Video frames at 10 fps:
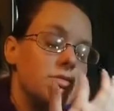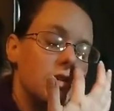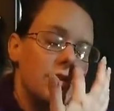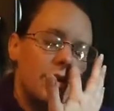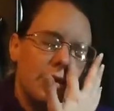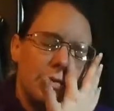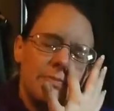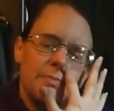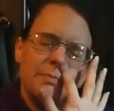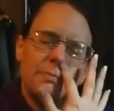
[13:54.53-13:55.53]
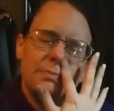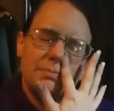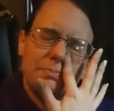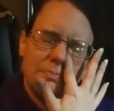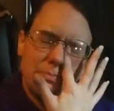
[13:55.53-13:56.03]
don't know.
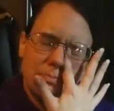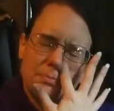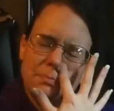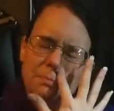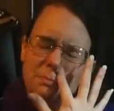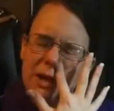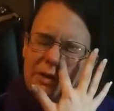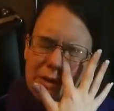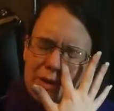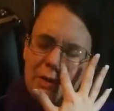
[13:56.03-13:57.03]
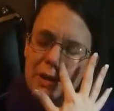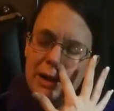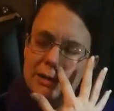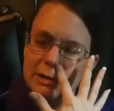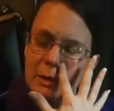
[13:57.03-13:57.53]
Not really a whole lot
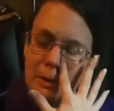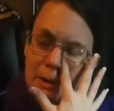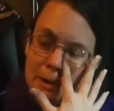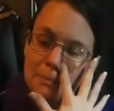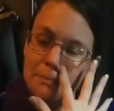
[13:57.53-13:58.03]
else going on.